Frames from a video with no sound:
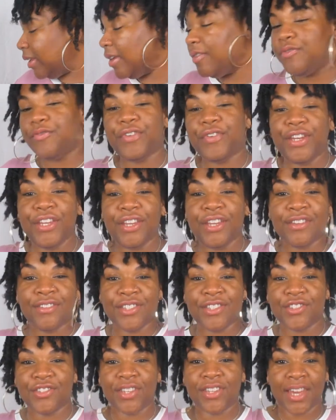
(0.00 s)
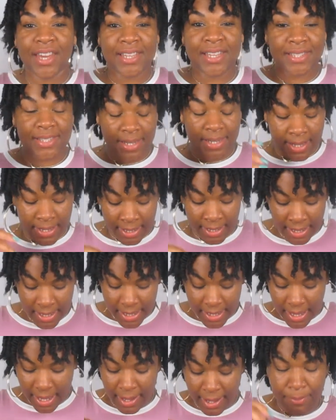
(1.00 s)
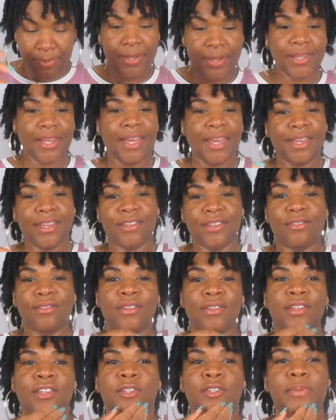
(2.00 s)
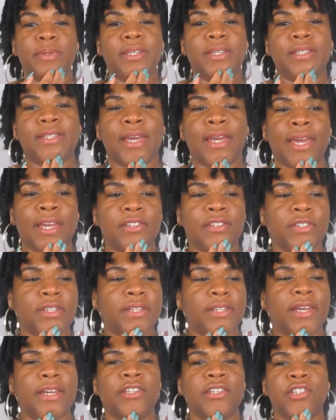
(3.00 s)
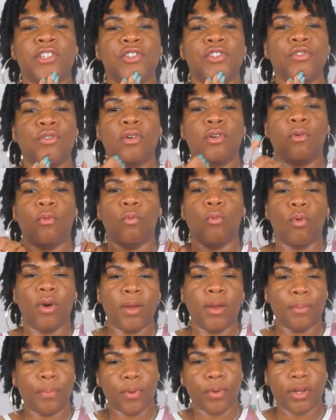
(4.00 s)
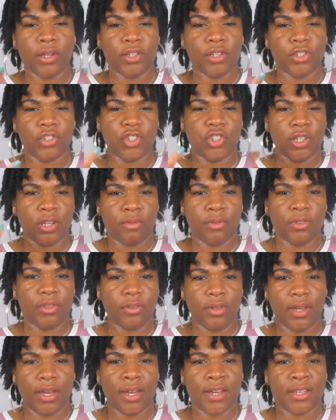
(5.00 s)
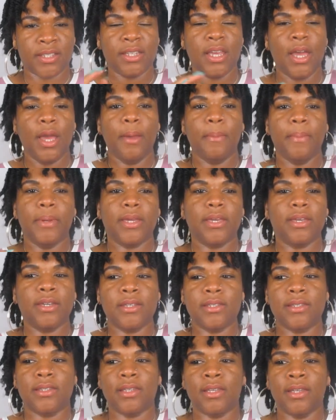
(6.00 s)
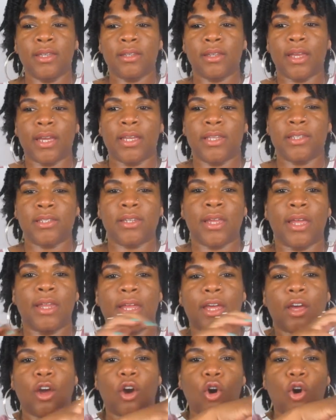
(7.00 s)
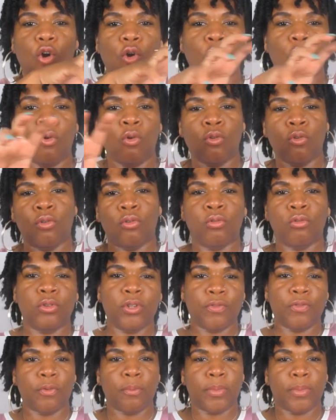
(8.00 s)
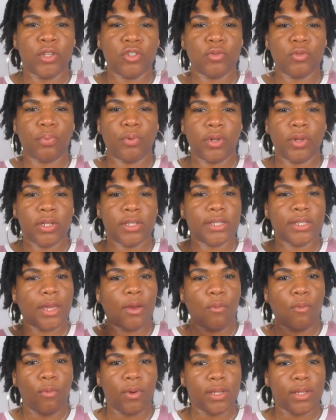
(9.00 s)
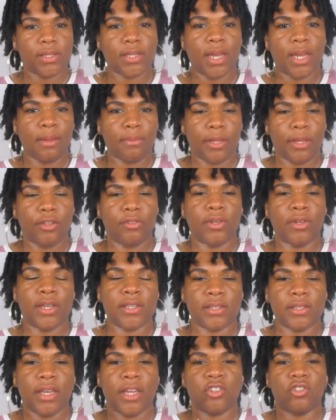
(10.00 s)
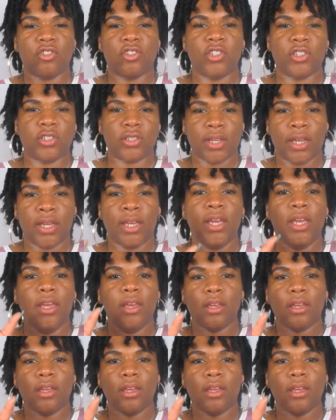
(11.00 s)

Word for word: videos that you guys like i've been liking doing those because i actually like just doing one product to share with you guys because then like it's not like a whole different bunch of products at one time like you guys can actually just like